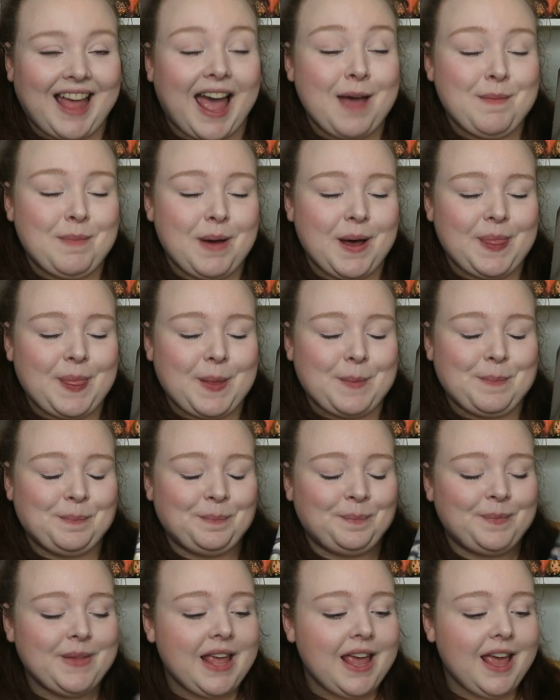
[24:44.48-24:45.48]
I bought them.
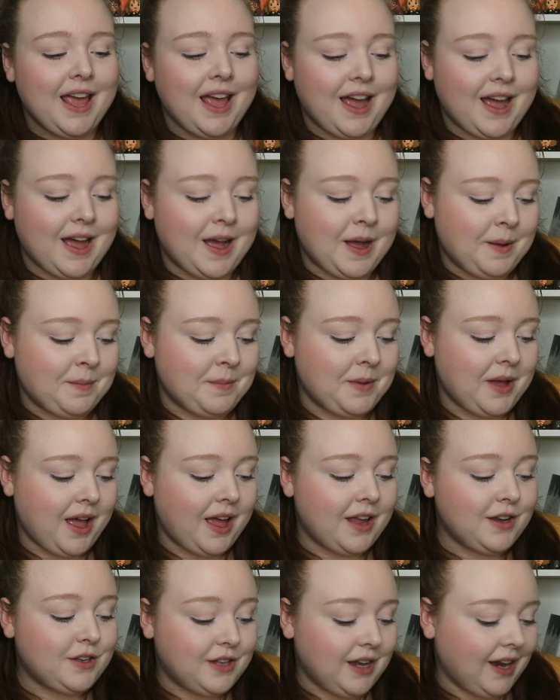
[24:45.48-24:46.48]

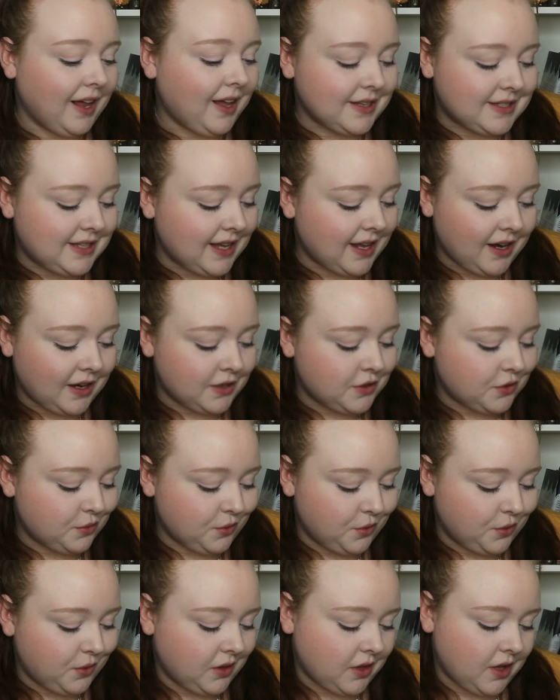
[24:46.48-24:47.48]
Like I said, I
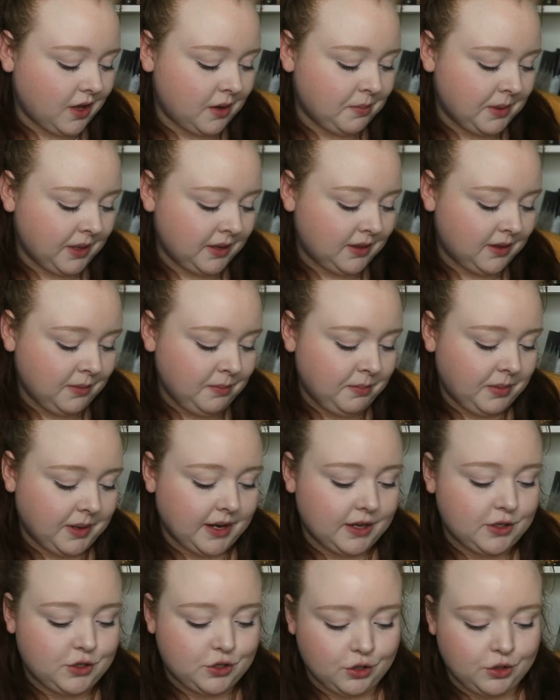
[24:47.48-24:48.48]
don't know a lot about them, but
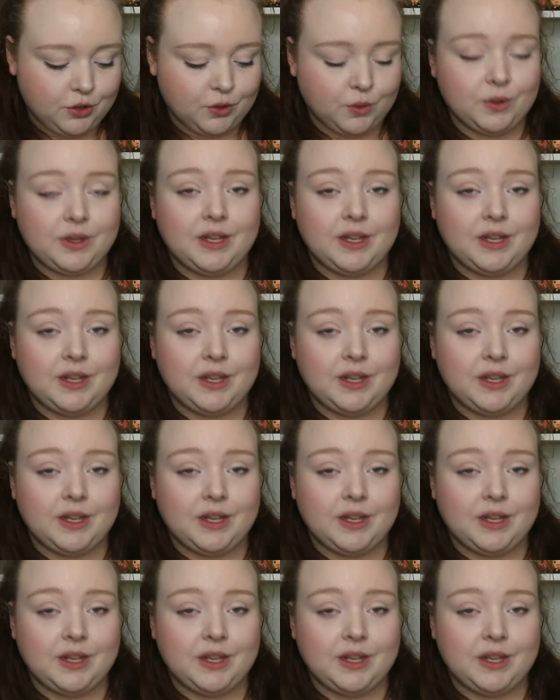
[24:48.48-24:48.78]
I do know